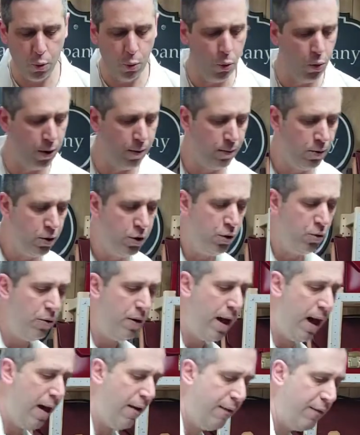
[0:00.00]
wouldn't do
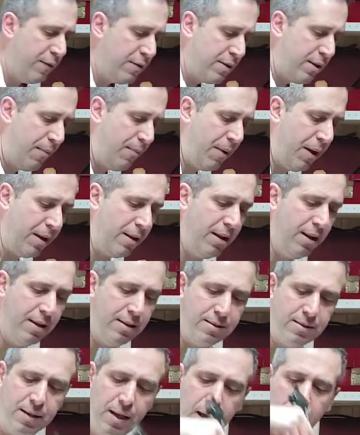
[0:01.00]
that with something like
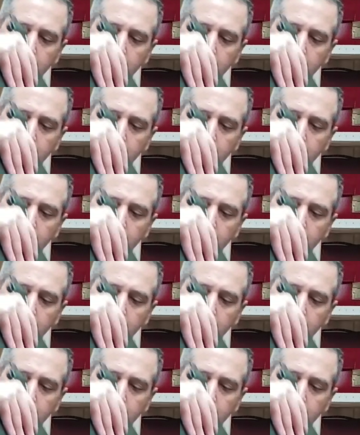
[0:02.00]
this.